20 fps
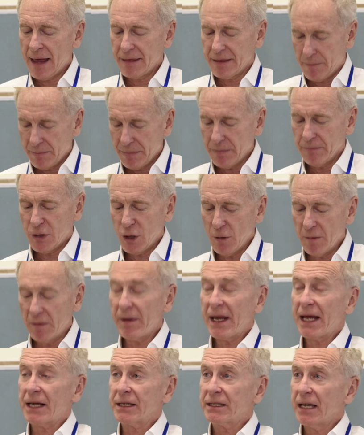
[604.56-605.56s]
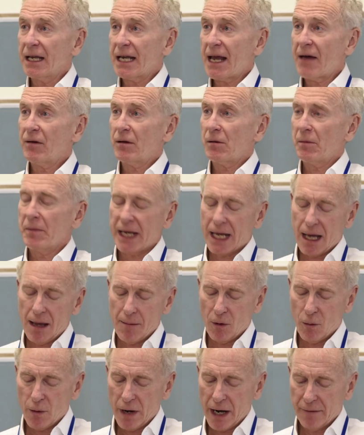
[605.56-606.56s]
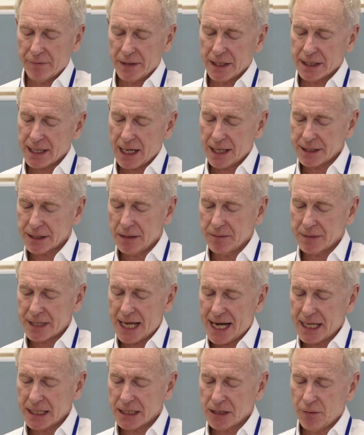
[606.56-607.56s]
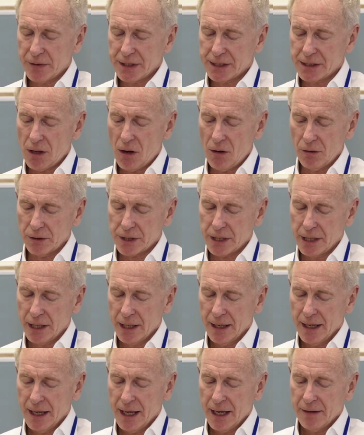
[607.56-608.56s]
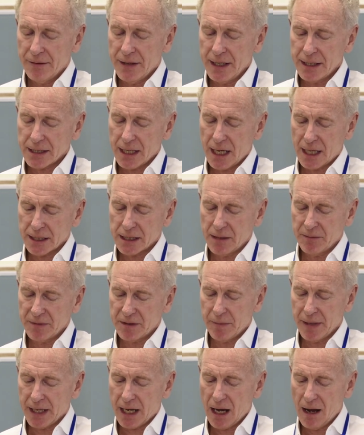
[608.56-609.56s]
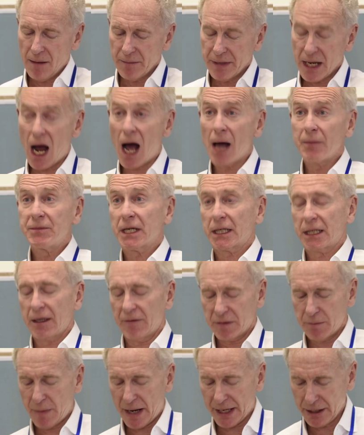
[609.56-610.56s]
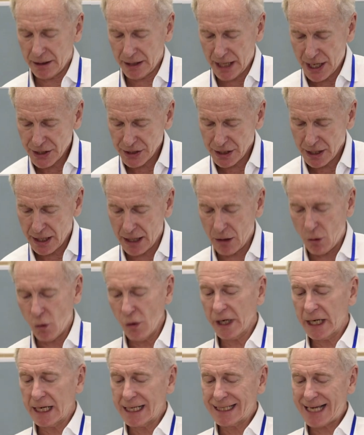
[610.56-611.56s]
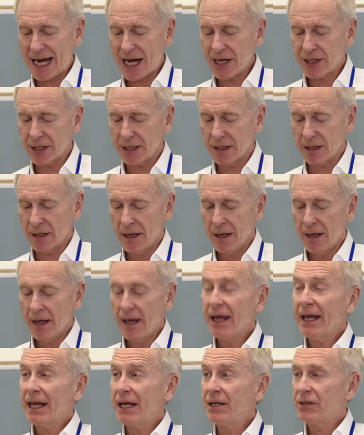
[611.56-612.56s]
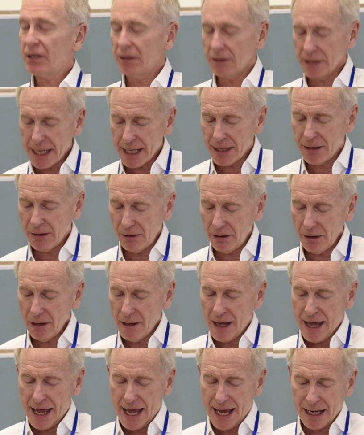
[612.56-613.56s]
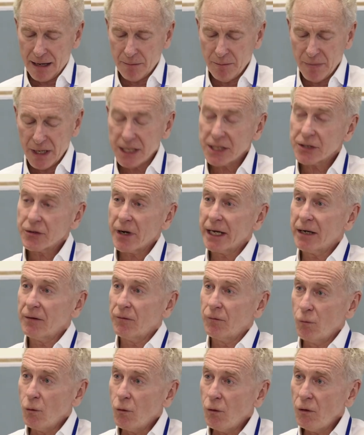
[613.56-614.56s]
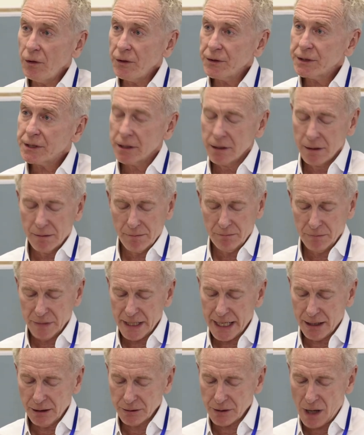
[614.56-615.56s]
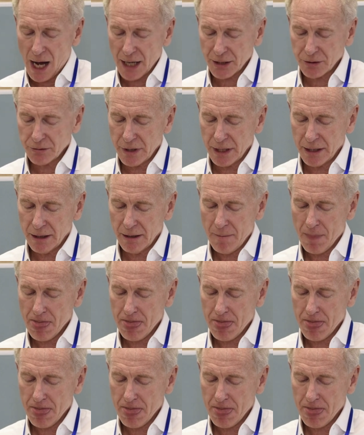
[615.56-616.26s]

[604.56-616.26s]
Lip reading: the human beings inevitably become aware of these customs, and as a result, these customs become the object of speculation and organization into legal and administrative rules, legal doctrine,